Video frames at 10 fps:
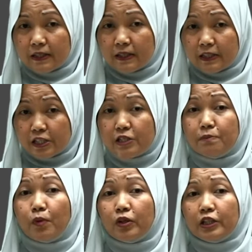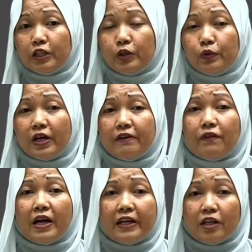It is important to have
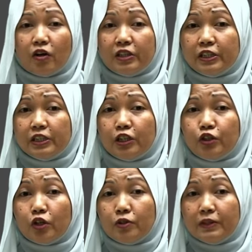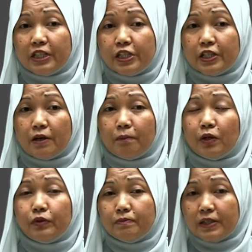an original documentation about
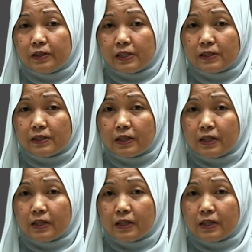the buildings.